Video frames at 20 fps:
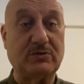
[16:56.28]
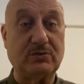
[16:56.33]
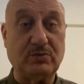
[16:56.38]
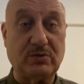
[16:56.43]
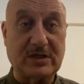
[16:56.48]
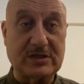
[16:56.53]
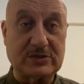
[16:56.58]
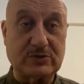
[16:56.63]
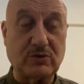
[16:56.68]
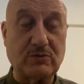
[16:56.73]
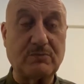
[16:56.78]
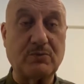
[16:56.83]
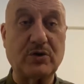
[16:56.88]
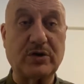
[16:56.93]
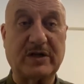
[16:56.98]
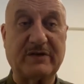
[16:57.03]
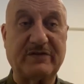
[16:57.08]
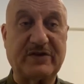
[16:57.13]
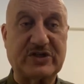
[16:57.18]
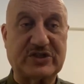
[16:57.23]
who are so
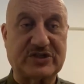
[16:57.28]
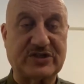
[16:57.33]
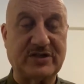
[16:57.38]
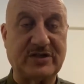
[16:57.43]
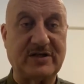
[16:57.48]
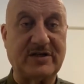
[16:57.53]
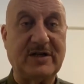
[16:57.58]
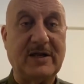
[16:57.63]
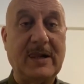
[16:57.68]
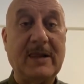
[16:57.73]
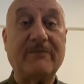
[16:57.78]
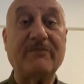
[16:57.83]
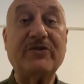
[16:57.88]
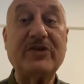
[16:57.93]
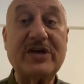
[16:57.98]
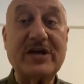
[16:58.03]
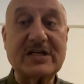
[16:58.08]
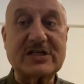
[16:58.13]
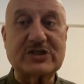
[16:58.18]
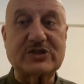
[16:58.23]
motivational.
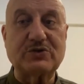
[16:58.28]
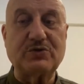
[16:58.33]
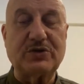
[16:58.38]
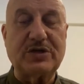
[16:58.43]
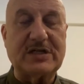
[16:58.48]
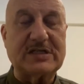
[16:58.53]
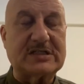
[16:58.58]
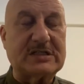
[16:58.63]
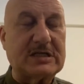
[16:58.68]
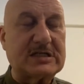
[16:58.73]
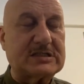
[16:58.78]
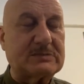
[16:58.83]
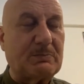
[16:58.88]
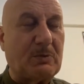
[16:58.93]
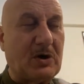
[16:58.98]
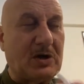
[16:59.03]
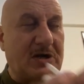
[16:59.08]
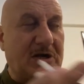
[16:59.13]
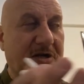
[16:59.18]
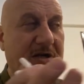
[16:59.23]
Their stories, their
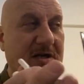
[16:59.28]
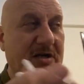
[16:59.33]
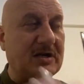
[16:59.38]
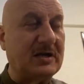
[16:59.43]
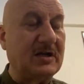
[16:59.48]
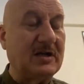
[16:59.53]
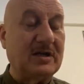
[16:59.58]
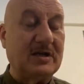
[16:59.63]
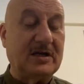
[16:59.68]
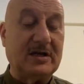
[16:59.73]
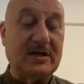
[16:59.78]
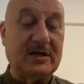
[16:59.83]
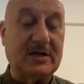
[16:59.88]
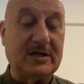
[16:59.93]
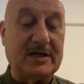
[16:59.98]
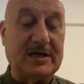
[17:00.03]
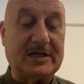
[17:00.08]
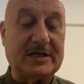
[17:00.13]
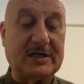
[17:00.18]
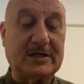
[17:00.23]
small little
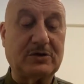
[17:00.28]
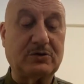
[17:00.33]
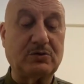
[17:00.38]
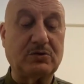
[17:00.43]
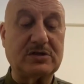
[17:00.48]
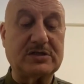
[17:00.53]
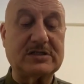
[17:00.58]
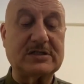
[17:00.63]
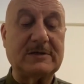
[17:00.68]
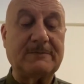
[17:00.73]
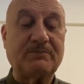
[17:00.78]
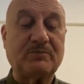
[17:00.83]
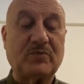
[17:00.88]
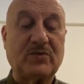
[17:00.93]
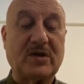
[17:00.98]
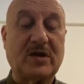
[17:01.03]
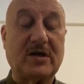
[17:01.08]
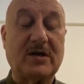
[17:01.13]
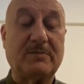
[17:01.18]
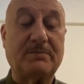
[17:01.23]
uh, anecdotes,
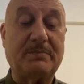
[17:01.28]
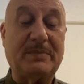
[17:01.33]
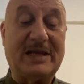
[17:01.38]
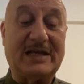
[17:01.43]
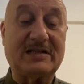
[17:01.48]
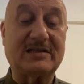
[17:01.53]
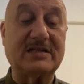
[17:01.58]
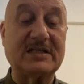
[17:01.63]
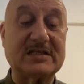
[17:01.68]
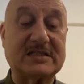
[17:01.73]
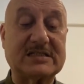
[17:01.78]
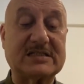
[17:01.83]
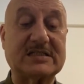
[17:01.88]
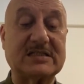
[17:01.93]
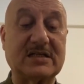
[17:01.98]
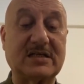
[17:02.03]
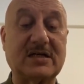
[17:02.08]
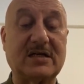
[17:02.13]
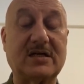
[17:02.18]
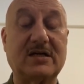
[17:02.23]
uh, make this
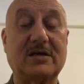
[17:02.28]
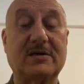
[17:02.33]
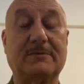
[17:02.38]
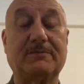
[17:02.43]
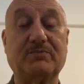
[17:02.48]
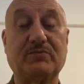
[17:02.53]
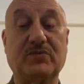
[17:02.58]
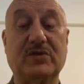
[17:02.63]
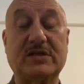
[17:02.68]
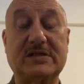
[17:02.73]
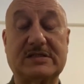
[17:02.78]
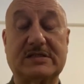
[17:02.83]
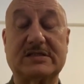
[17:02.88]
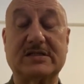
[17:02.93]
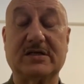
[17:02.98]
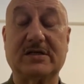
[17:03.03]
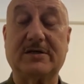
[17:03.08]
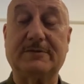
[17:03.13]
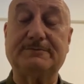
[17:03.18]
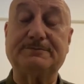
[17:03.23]
uh, this
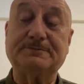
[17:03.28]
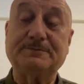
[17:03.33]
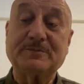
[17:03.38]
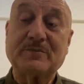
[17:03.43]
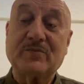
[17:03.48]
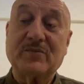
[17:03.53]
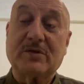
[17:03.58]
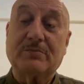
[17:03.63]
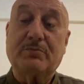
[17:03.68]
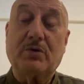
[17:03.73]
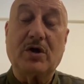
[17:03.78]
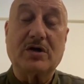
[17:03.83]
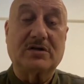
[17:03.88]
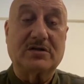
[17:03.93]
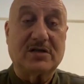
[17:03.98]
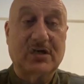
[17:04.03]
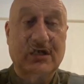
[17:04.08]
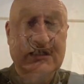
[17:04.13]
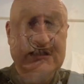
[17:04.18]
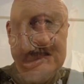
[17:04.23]
uh,
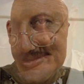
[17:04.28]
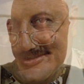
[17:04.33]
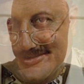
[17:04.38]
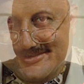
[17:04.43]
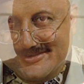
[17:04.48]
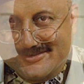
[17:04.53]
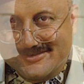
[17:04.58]
podcast a